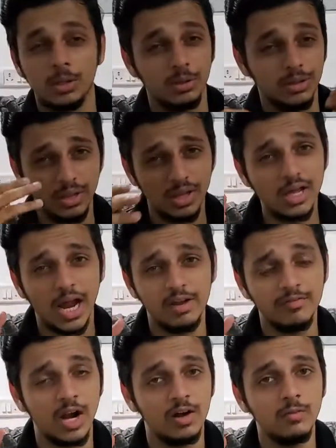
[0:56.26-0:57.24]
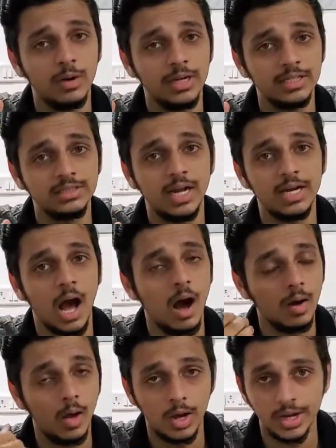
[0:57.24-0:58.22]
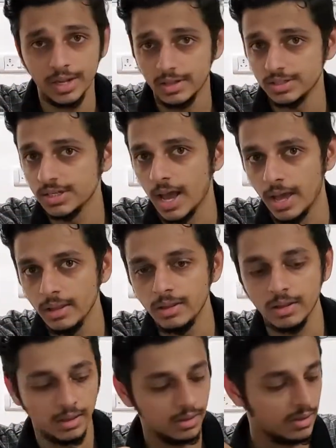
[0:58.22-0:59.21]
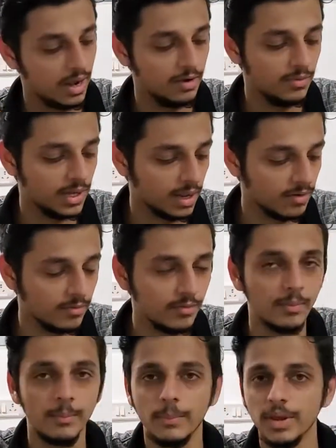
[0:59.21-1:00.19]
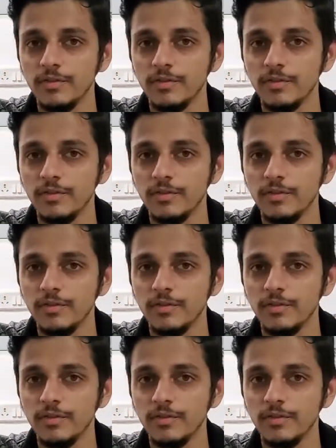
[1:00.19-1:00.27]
So this is kind of an advantage that our organization has, is that we can be